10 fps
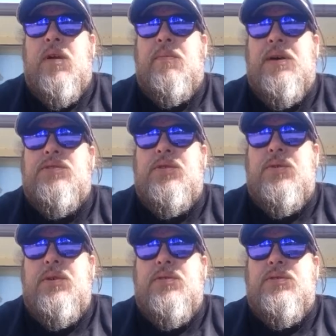about 2
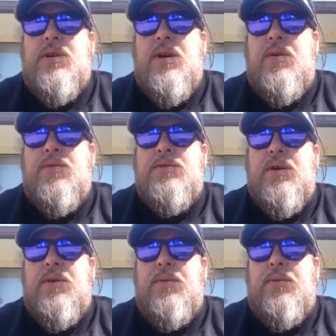years ago or
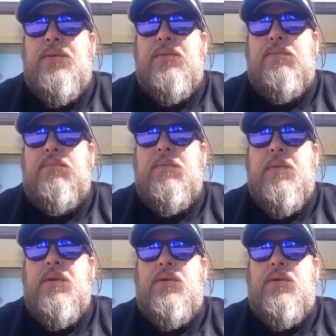so, maybe